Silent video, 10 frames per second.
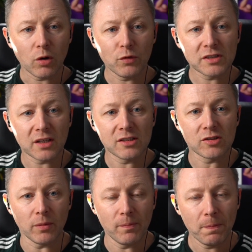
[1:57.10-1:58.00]
obviously is
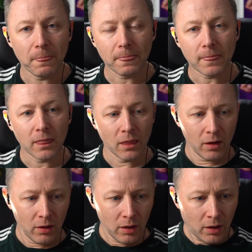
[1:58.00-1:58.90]
something.
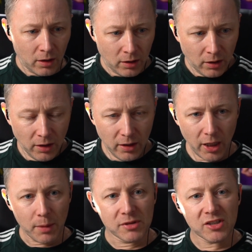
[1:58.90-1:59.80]
He was